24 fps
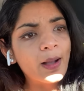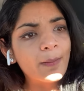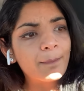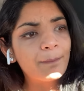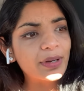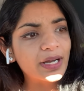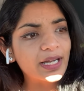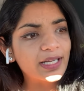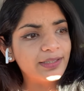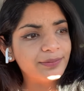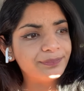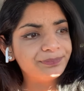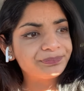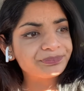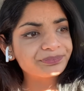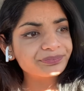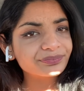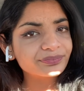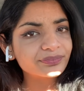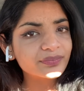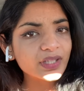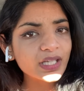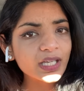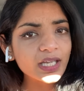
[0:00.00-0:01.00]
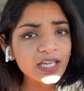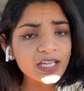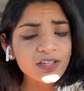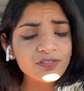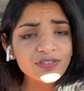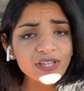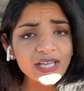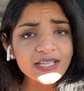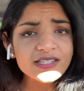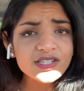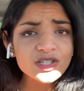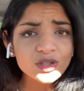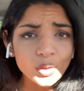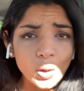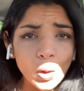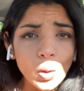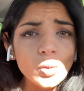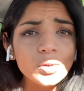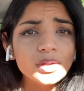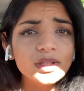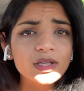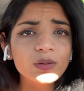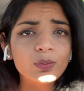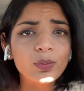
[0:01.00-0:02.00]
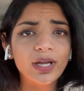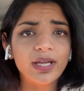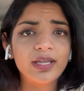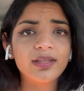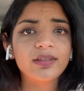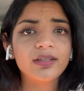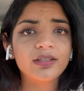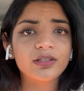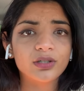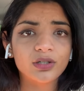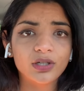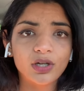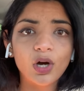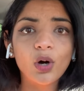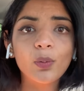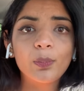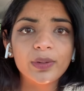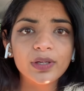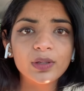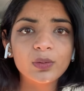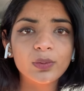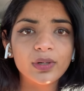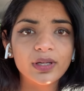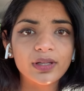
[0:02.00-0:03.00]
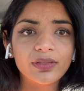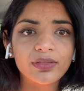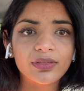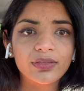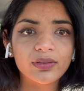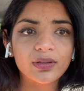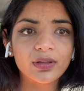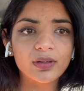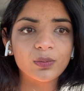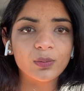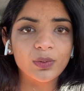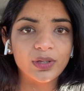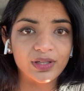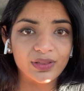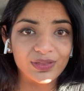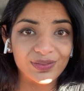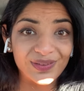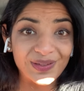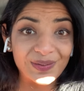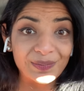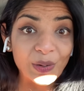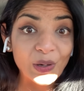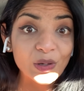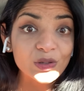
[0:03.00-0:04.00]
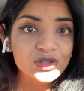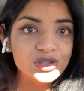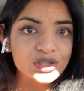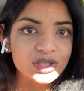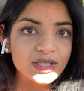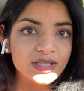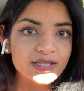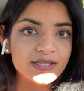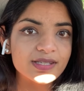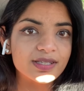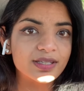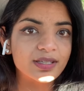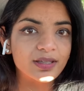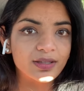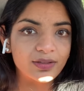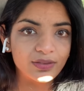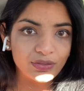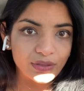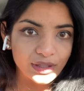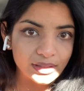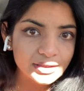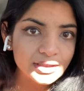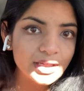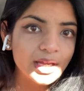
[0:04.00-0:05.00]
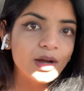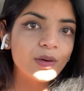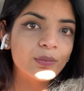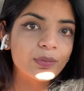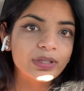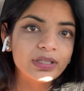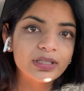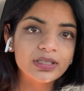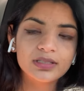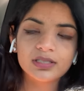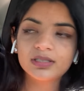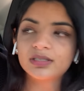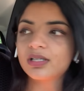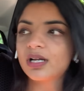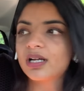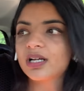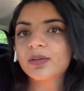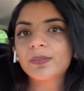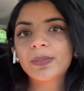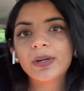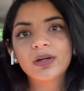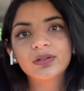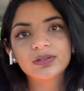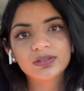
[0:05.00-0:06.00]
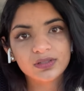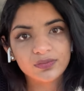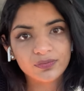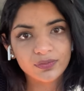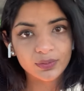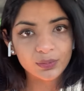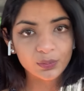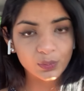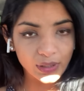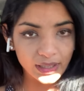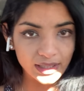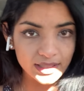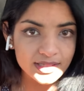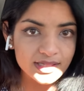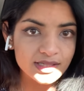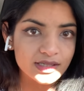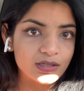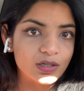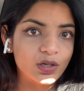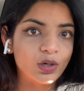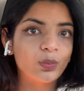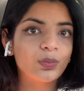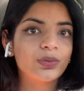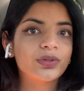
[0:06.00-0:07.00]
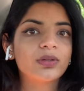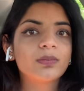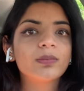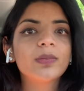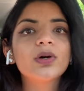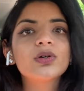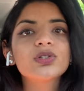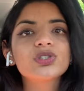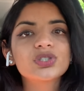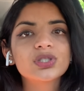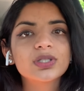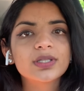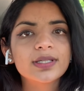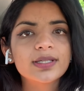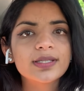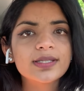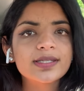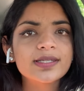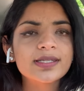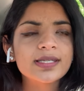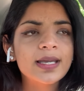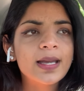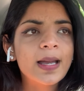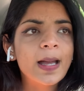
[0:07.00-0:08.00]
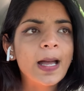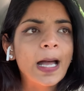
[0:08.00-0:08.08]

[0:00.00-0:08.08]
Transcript: But if that's your only way that you're coping with emotions, then yeah, we need to talk about different ways to cope with emotions,